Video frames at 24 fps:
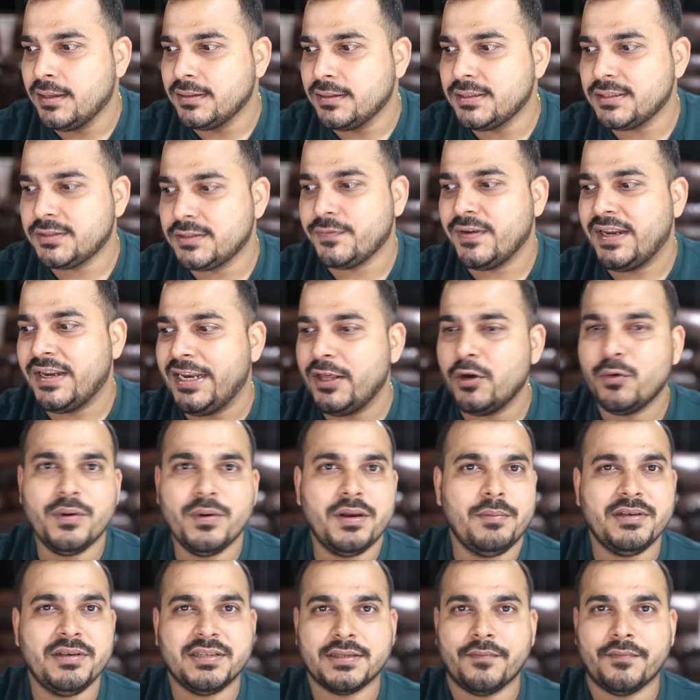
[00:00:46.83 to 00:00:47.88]
This video
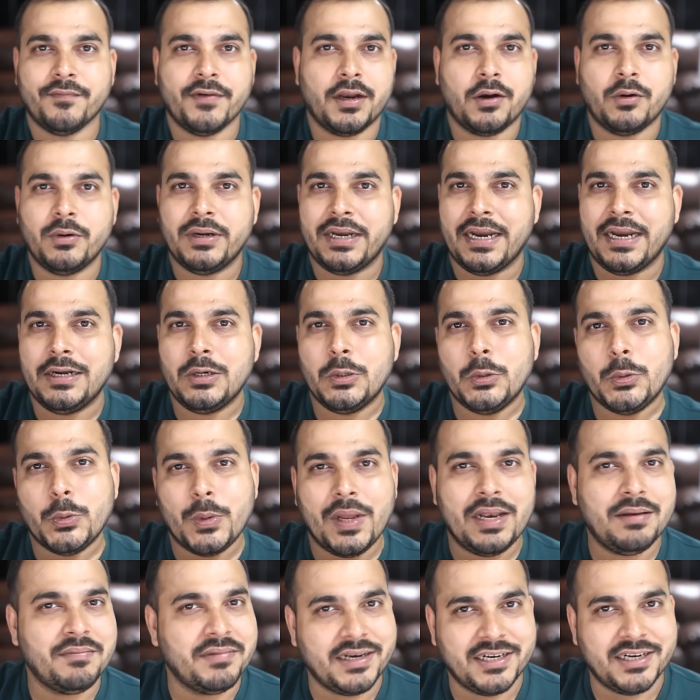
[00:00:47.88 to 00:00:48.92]
will be somewhere around 10 to
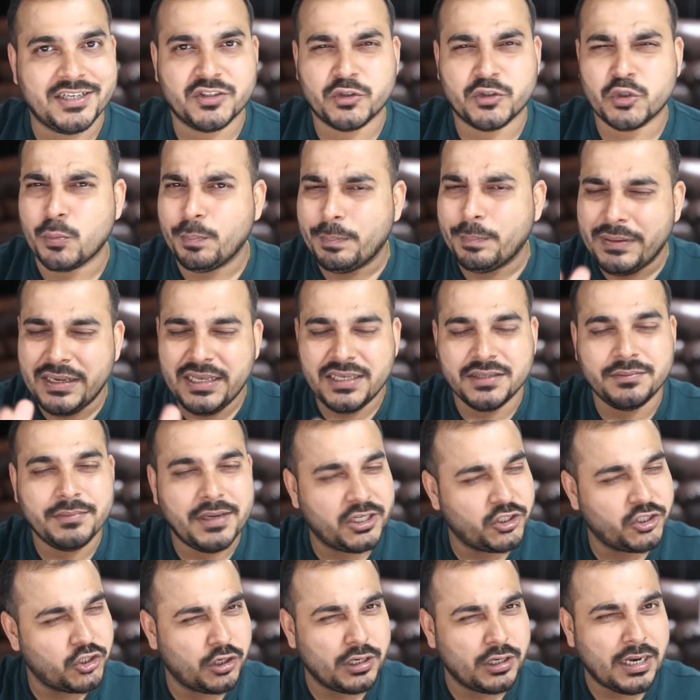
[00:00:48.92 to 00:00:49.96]
12 minutes. So please
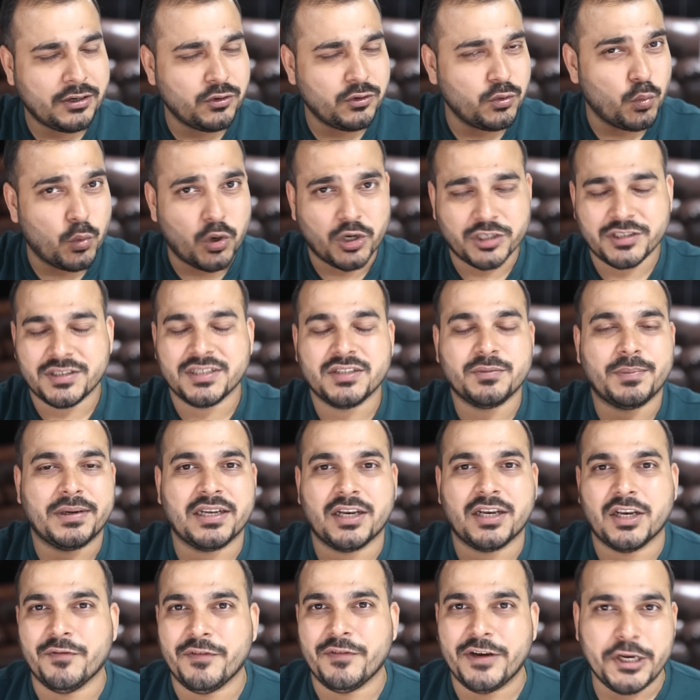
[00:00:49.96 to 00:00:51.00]
make sure that you watch this
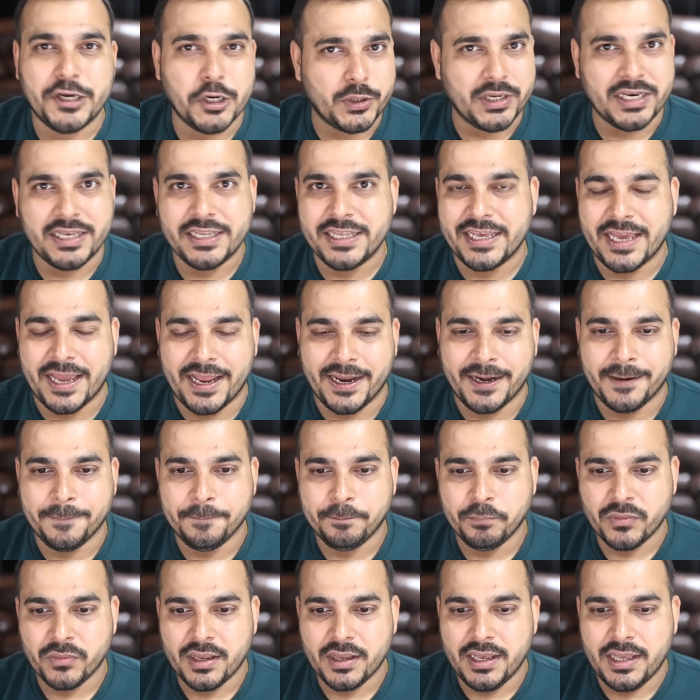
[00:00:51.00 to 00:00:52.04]
particular video till the end.
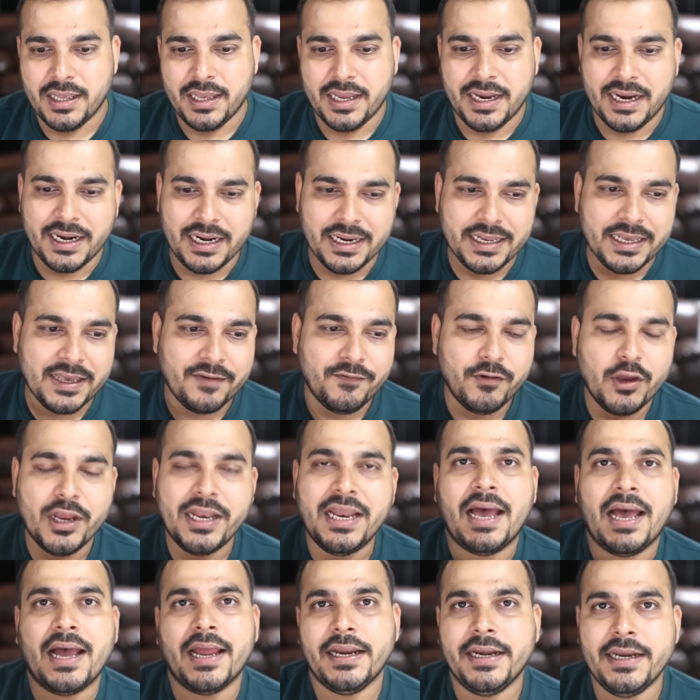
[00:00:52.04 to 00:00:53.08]
It'll give you
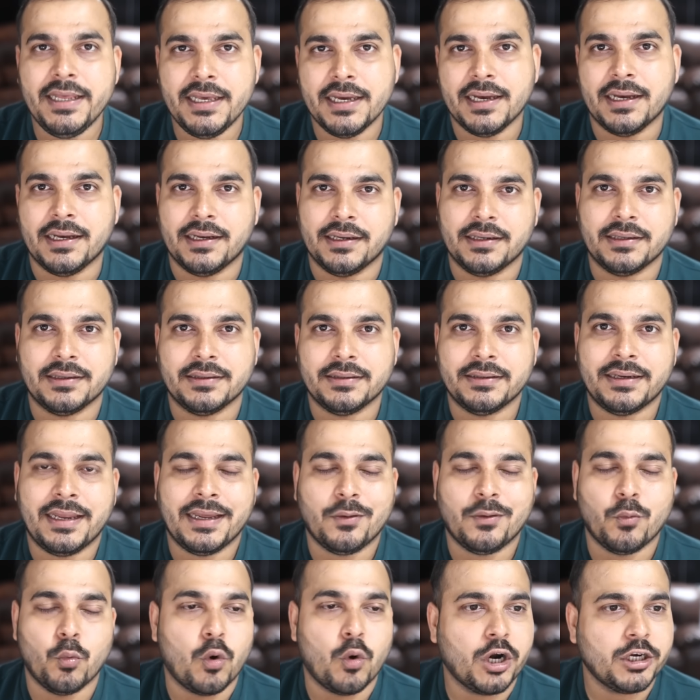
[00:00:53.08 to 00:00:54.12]
an idea
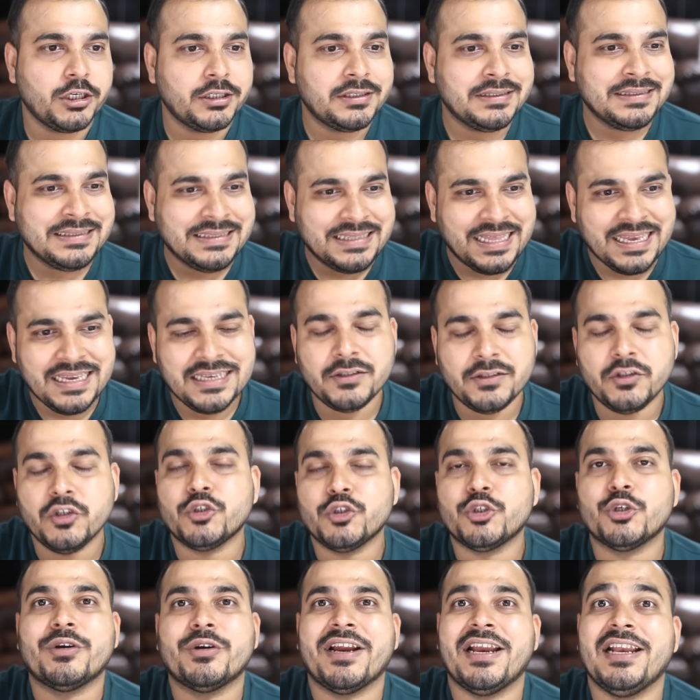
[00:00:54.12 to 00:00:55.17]
like what things you
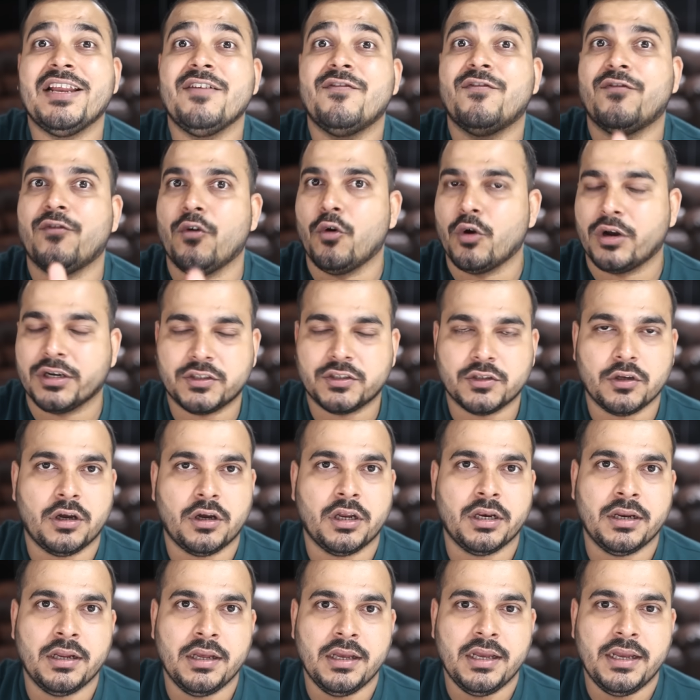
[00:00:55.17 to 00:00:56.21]
should really focus
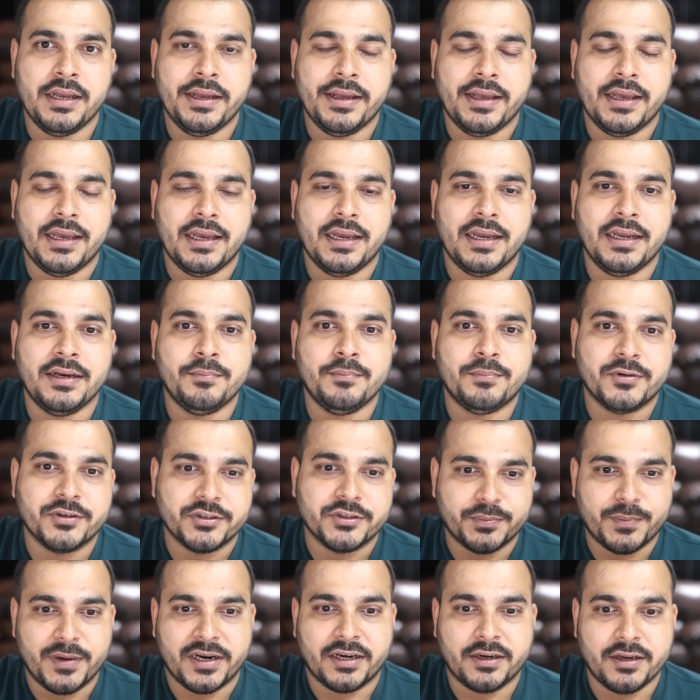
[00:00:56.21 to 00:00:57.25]
on in
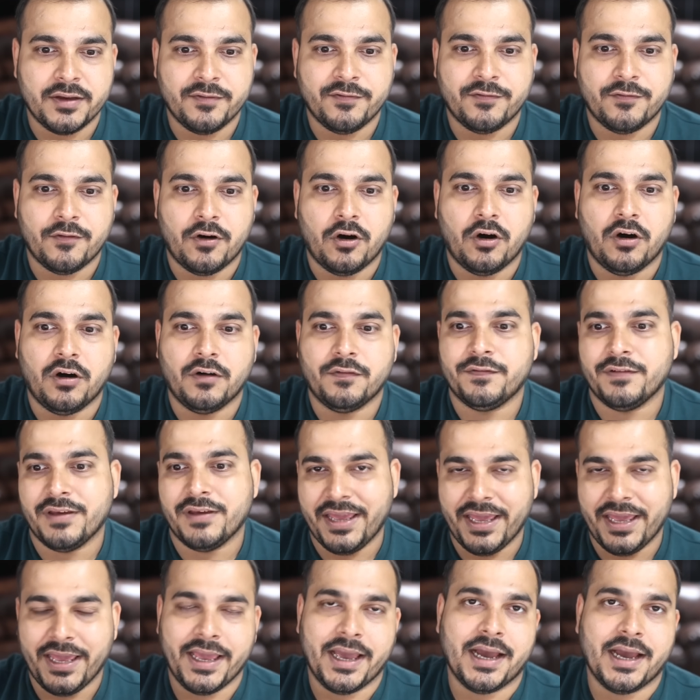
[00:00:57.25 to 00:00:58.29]
perspective of
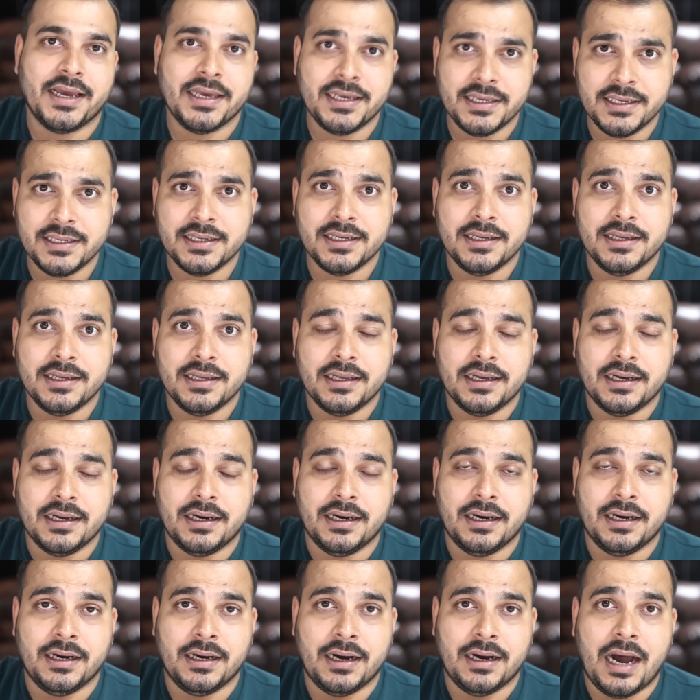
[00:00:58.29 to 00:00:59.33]
AI,
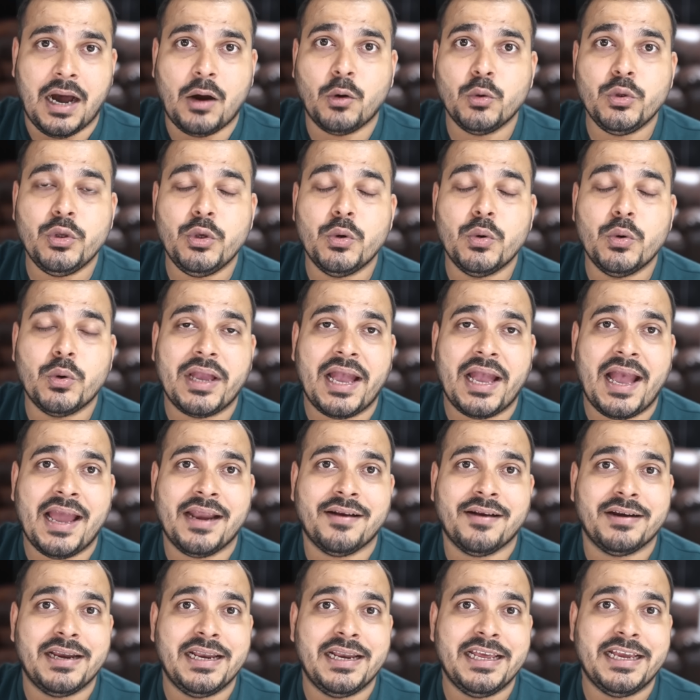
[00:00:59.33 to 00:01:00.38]
uh, how you
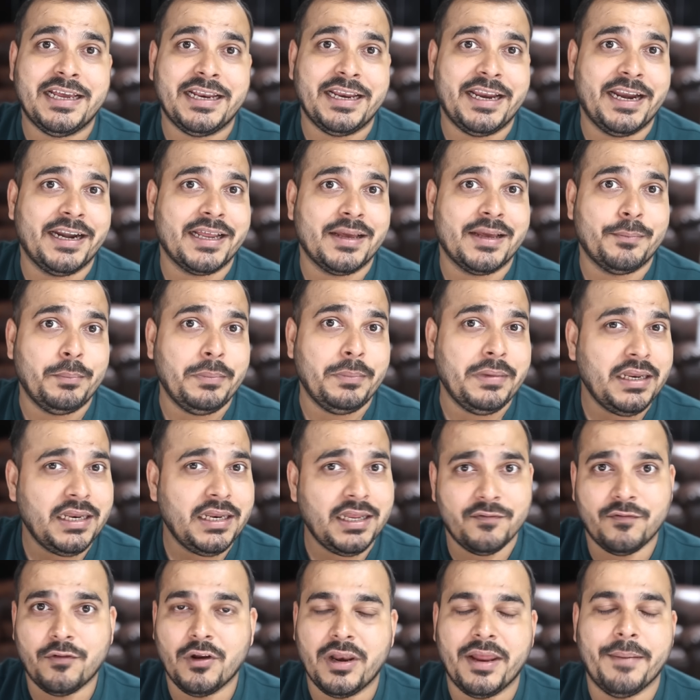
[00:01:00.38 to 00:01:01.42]
can really create a
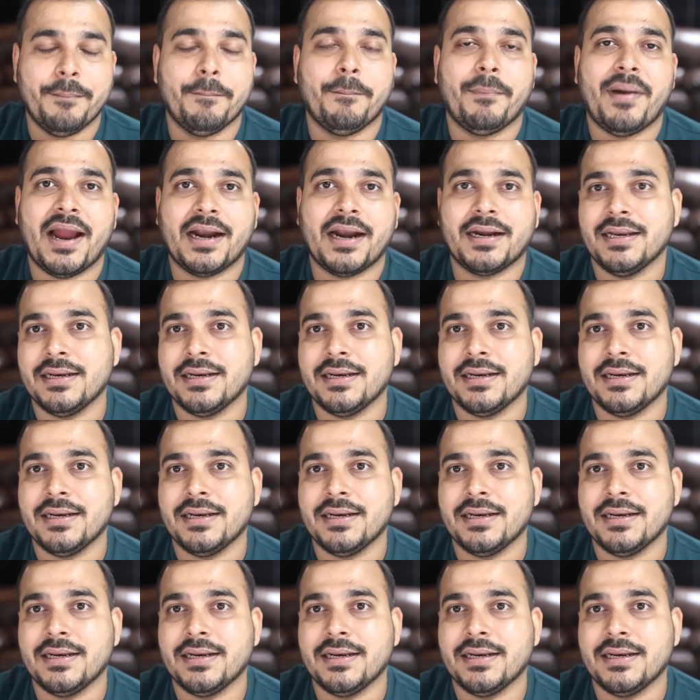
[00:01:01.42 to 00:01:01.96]
meaningful impact